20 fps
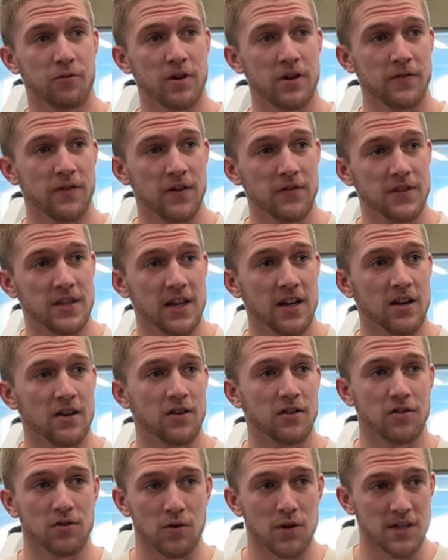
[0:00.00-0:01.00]
315
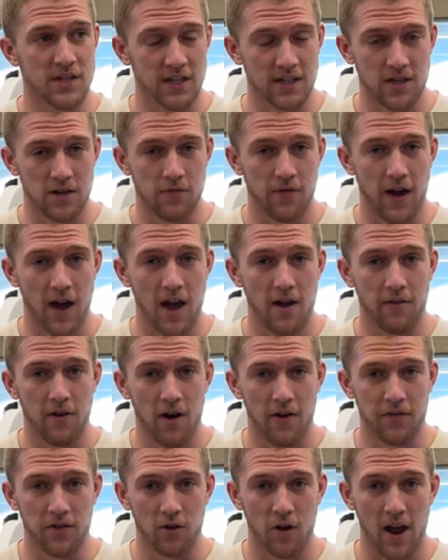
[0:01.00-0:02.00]
or 365
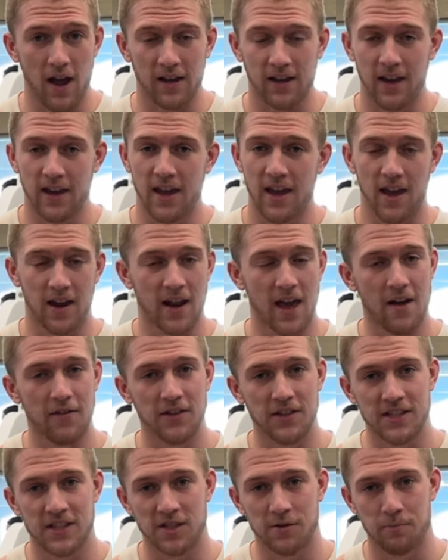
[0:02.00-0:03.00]
off the rack, I can't have
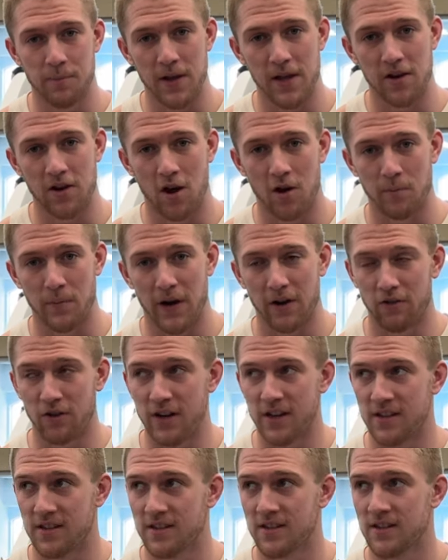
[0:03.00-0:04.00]
it spin on my
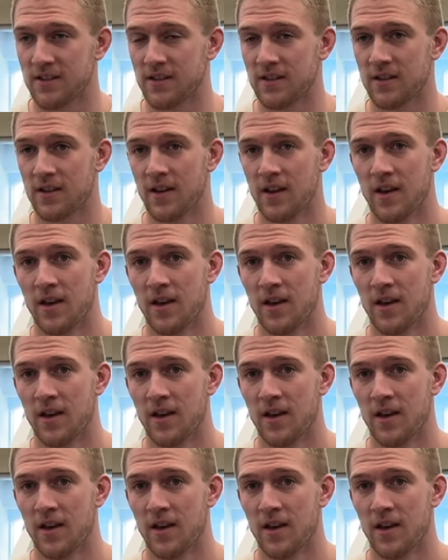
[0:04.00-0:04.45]
wrists.